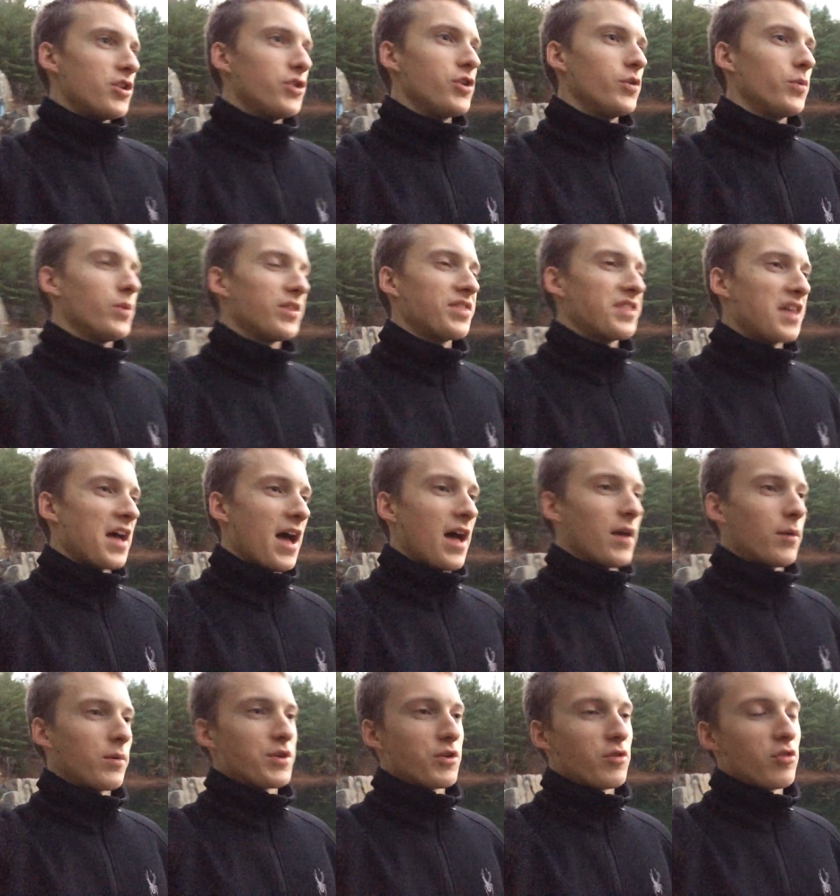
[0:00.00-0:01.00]
doing
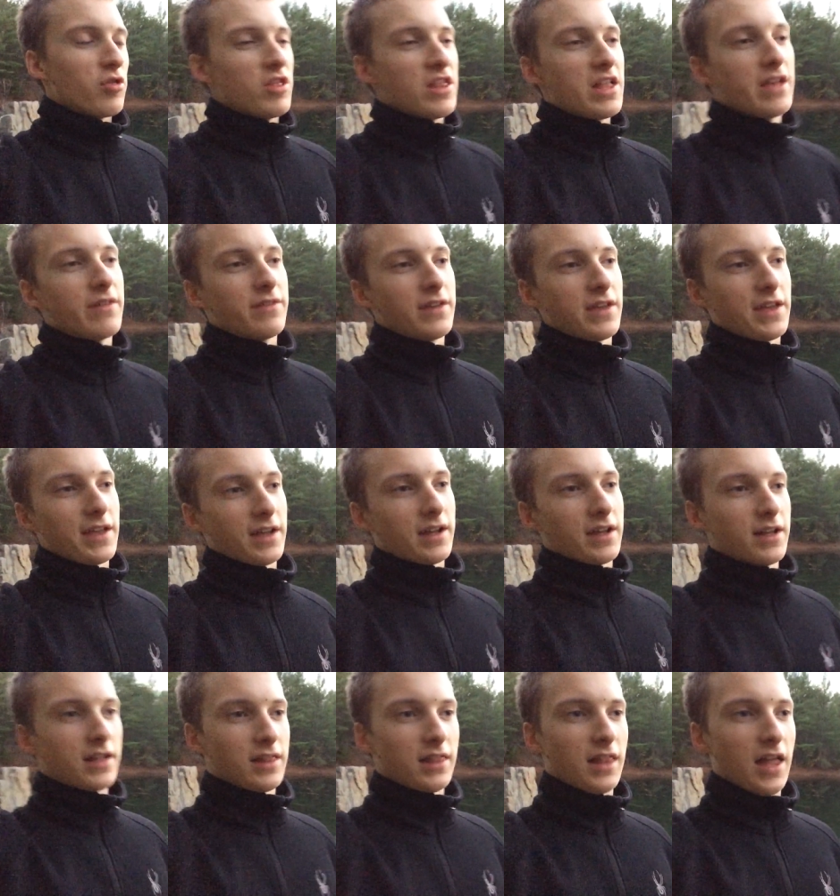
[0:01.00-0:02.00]
that, when you're
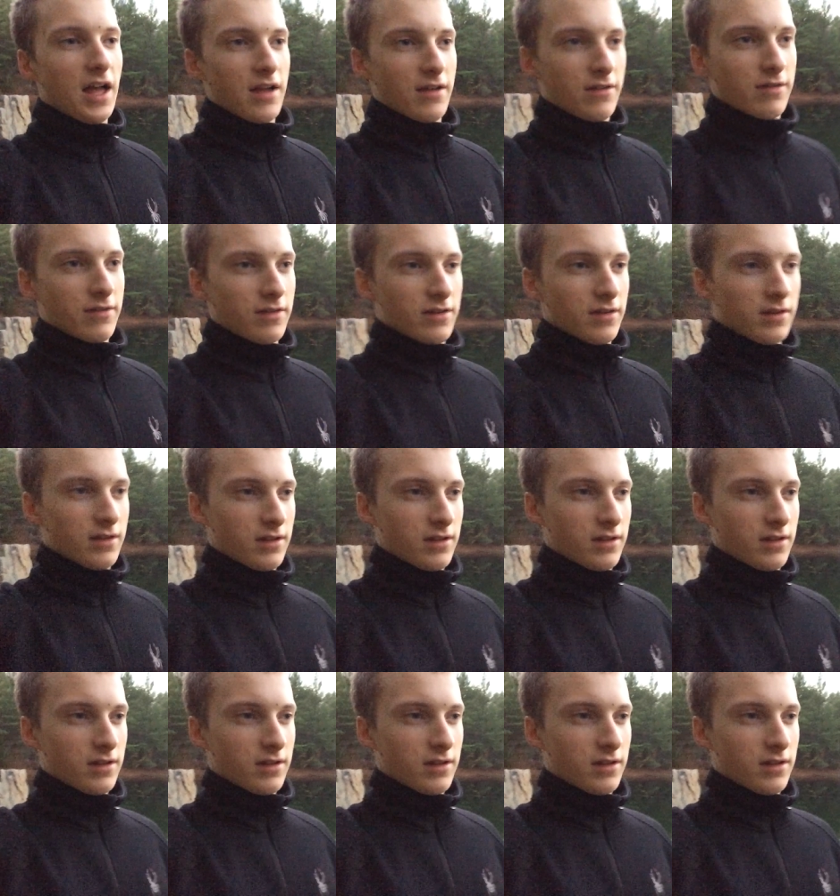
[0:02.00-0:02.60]
living life